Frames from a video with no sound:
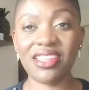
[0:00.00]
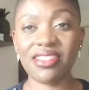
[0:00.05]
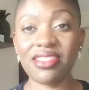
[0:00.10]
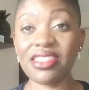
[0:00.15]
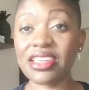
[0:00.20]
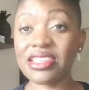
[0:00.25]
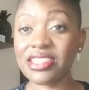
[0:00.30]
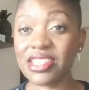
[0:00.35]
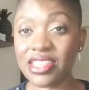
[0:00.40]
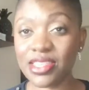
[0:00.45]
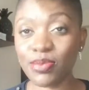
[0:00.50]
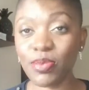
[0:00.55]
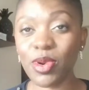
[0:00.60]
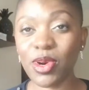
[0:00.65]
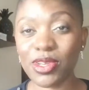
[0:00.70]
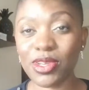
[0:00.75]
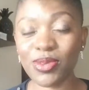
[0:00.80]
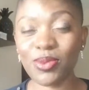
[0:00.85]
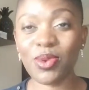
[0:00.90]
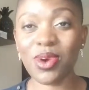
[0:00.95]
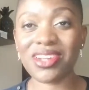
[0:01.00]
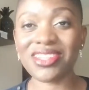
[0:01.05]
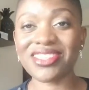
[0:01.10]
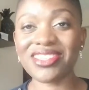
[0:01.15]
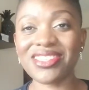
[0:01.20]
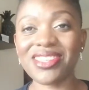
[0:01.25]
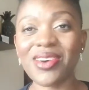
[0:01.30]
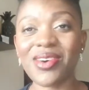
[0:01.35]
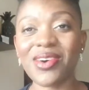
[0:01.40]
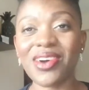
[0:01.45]
And this is part one.
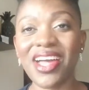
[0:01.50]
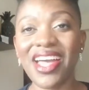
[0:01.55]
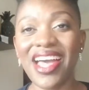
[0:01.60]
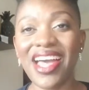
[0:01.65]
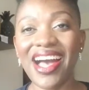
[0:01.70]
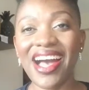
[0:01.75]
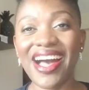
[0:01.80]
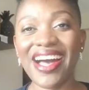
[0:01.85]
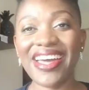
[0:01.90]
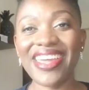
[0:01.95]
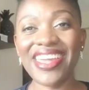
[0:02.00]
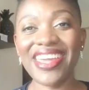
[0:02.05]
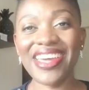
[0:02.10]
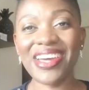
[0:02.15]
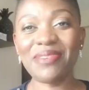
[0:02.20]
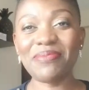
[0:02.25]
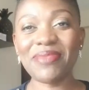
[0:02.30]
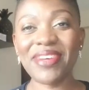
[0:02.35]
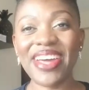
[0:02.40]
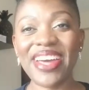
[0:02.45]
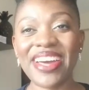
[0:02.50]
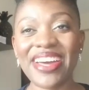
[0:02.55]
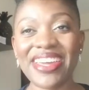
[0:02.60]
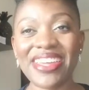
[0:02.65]
So I am